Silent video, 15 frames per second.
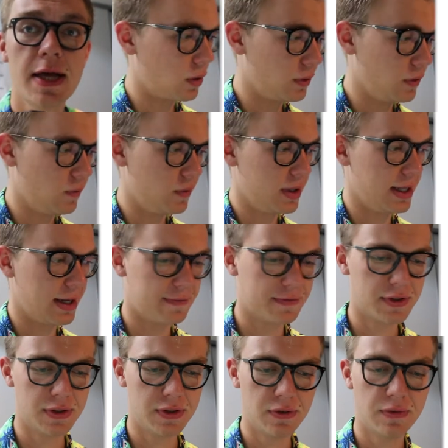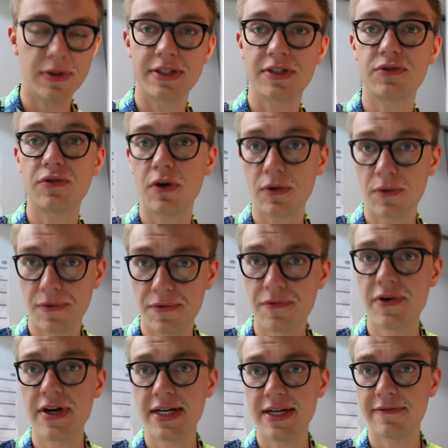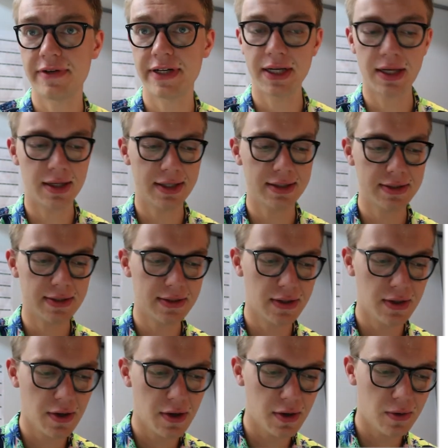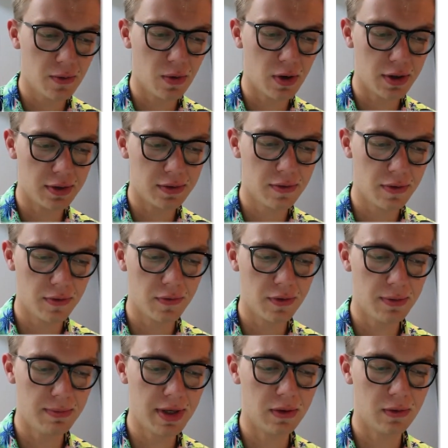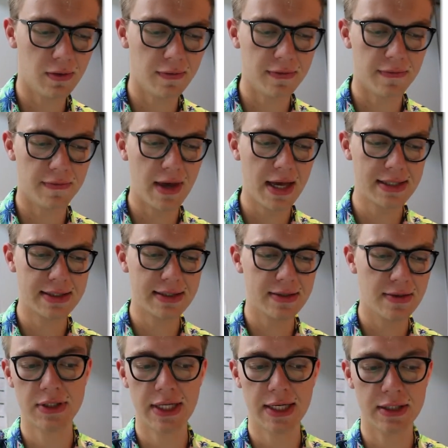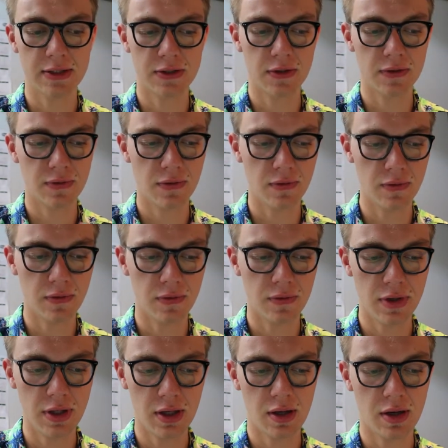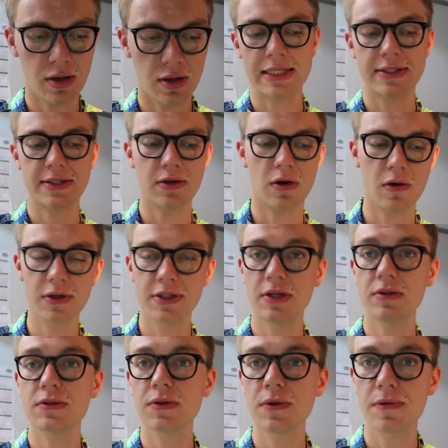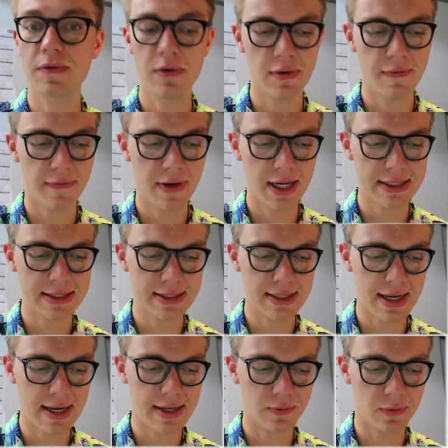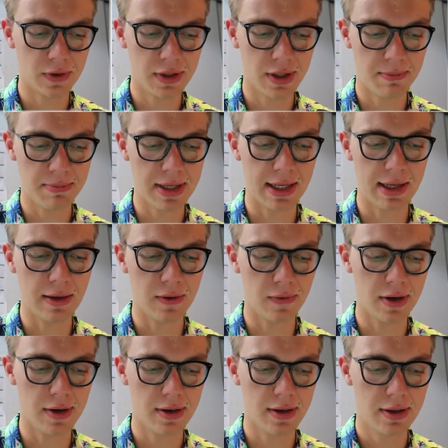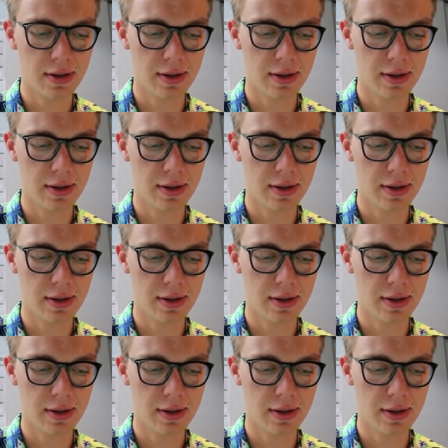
All you really have to do is draw 3 different lines. One through the middle of the face, second that's horizontal through the face, and one a bit lower.